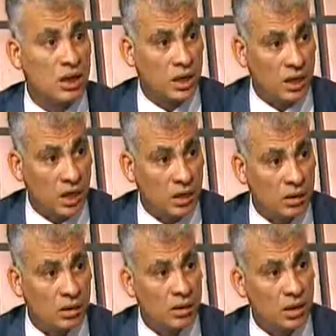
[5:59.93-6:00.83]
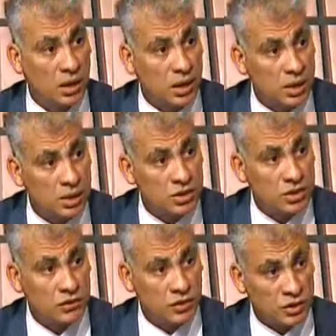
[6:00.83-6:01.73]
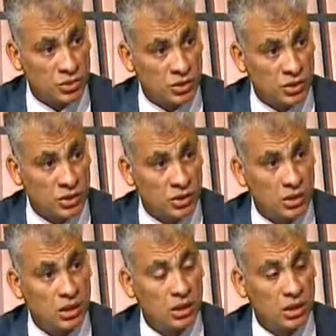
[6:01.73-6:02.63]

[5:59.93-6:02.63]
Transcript: And again, energy of Egyptian